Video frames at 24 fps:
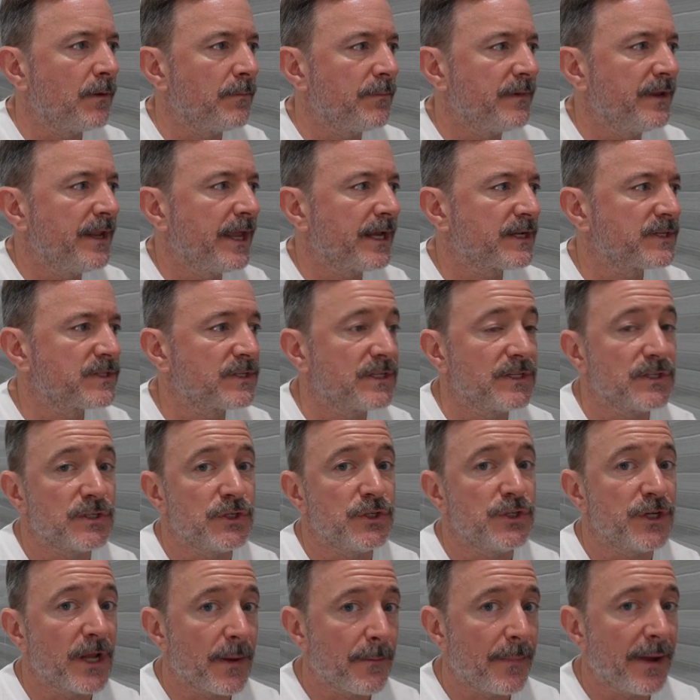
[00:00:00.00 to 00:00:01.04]
Next is
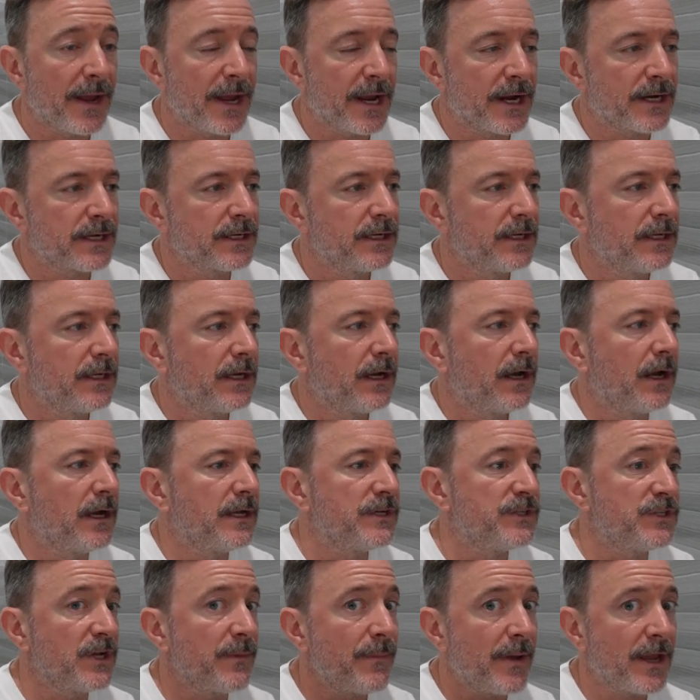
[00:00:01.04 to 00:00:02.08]
Jetpack.
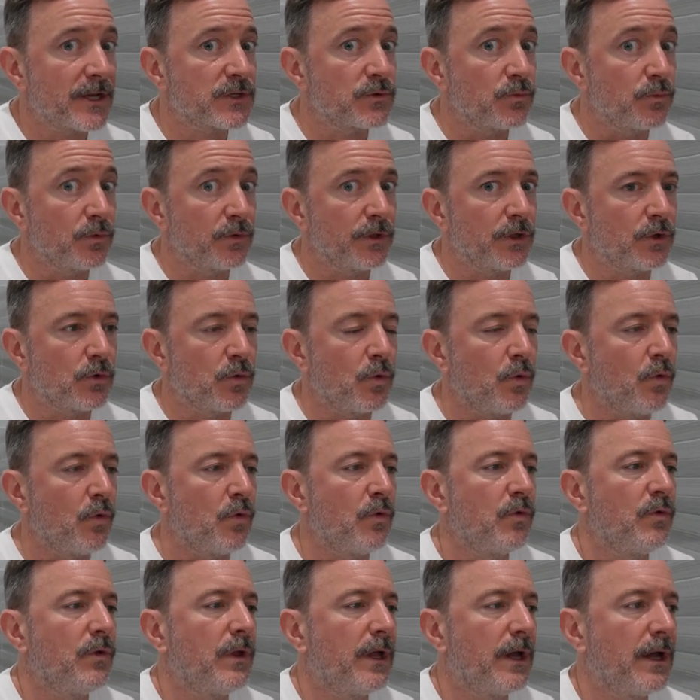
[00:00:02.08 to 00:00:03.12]
Jetpack's really
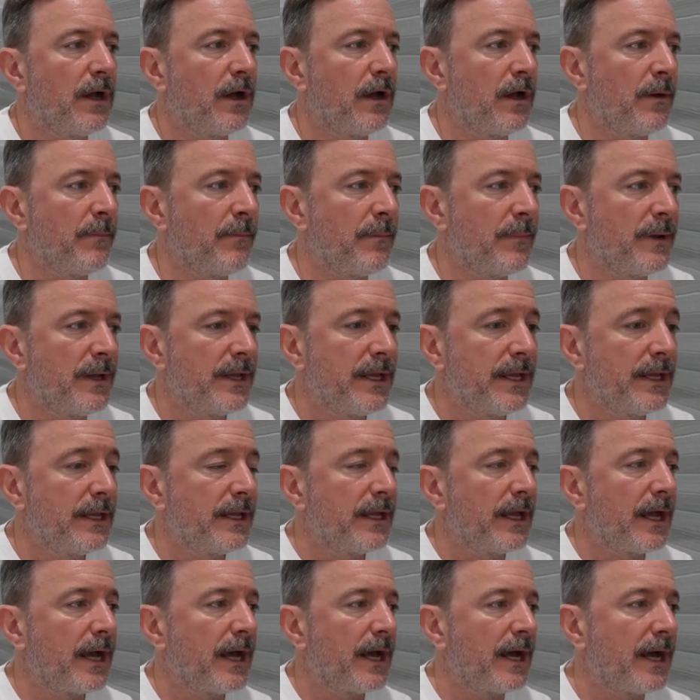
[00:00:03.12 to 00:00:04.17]
cool.
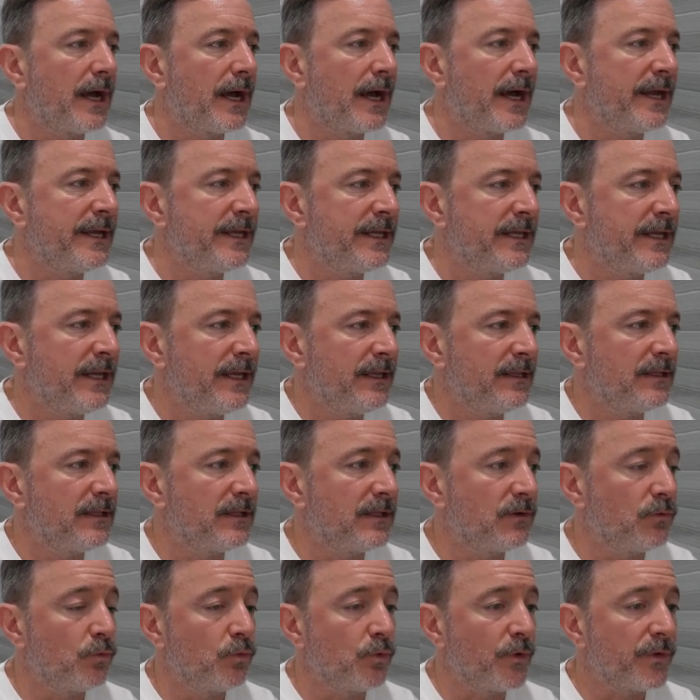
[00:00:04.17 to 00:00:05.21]
I
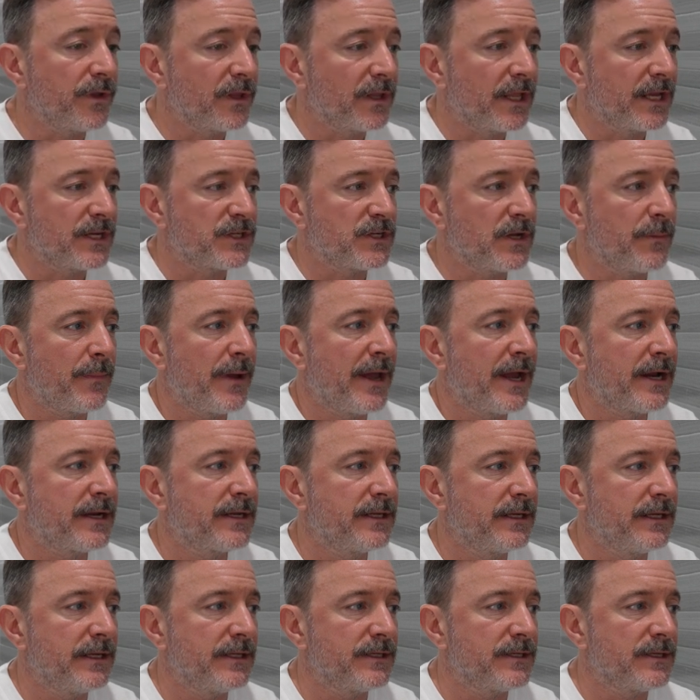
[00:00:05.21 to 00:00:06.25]
really like
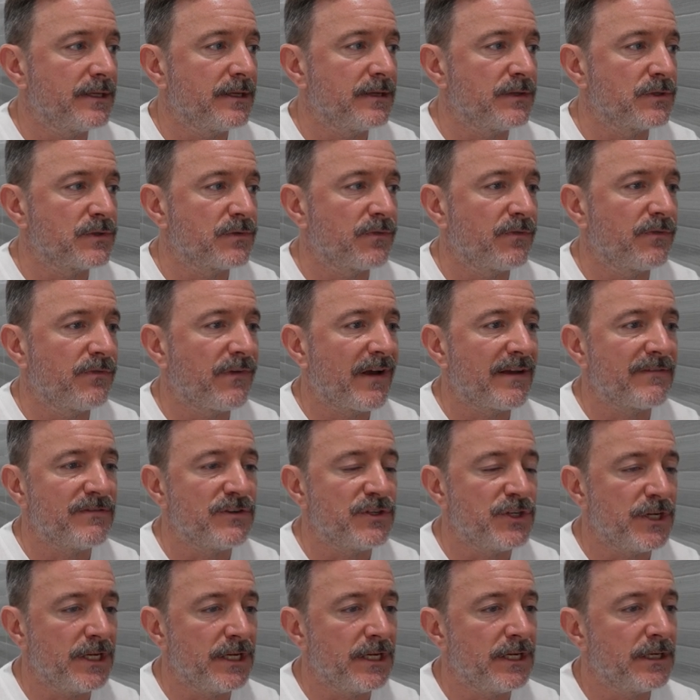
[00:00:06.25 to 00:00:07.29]
Jetpack. It does
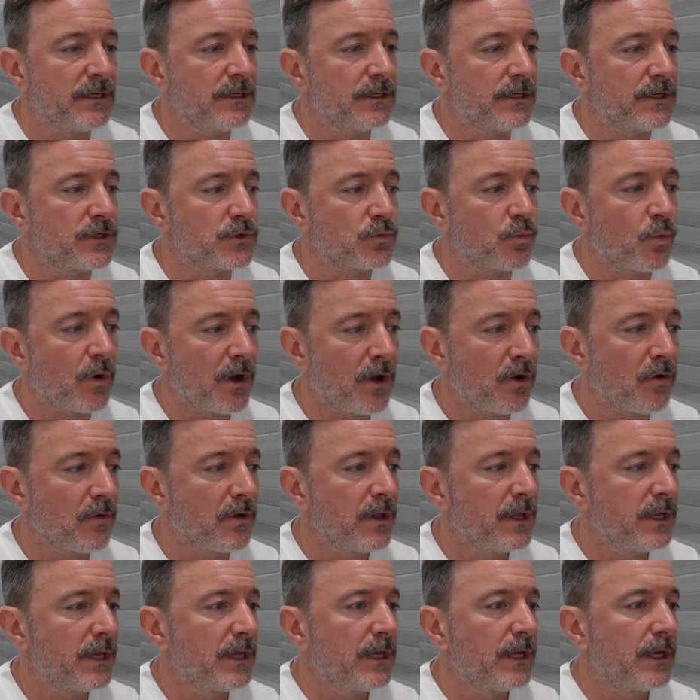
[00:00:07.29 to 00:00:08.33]
5G as
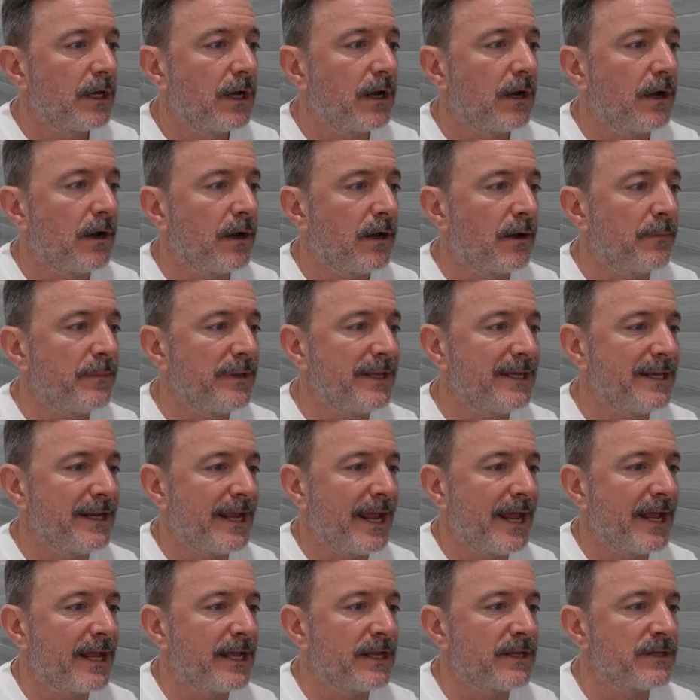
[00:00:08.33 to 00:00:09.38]
well. It
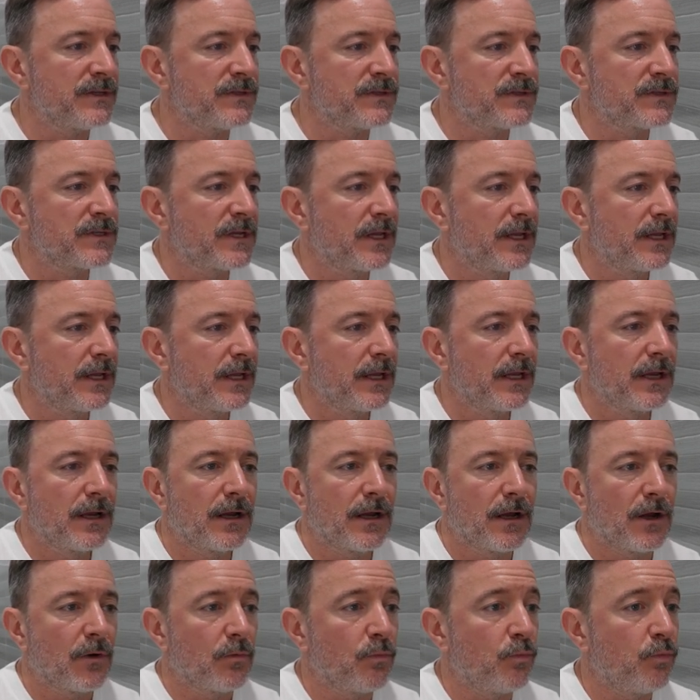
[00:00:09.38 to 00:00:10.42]
has
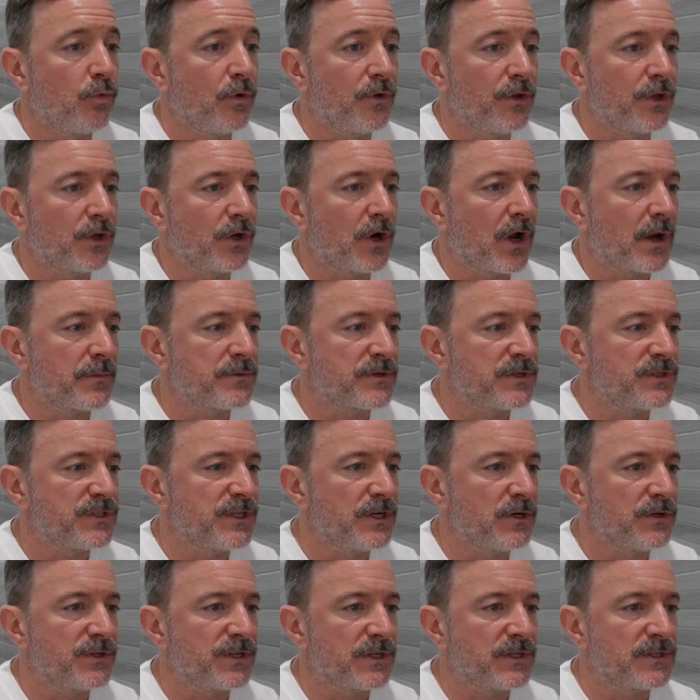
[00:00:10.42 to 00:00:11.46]
really good options
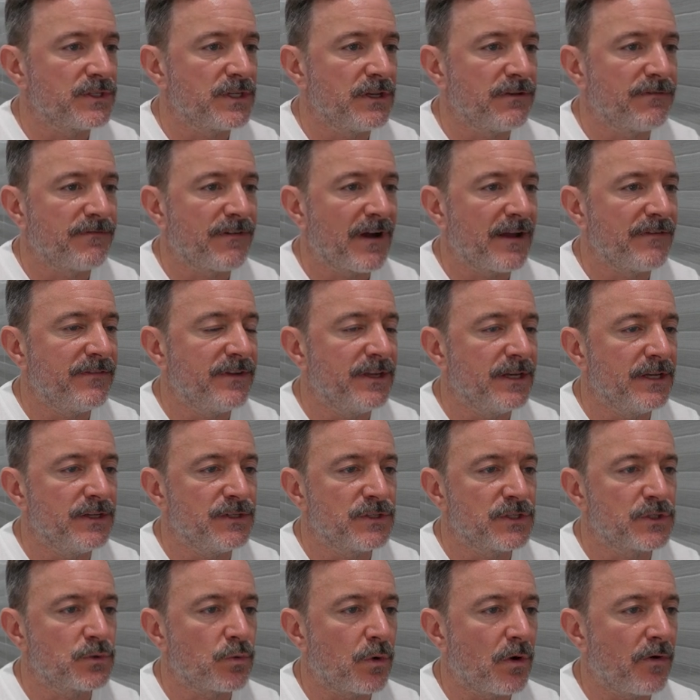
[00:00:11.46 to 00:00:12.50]
here. As you can see, 5
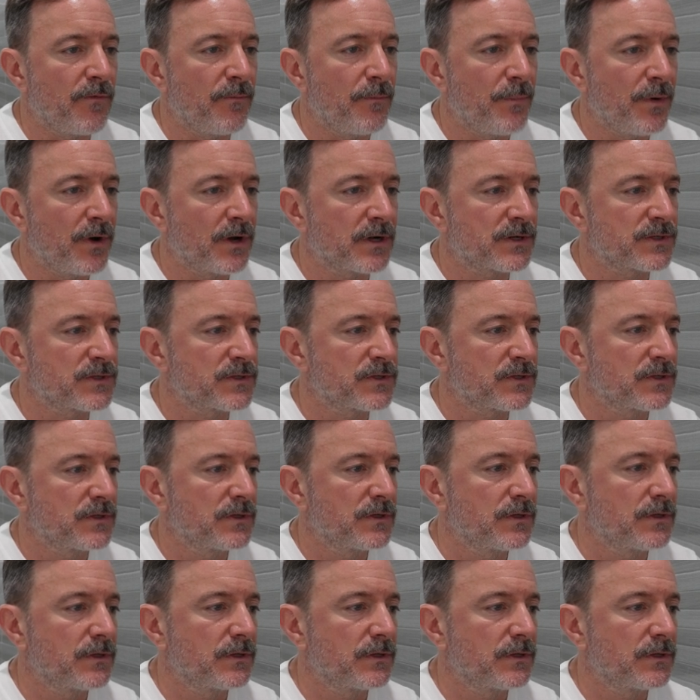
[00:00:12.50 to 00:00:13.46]
gigs is $12.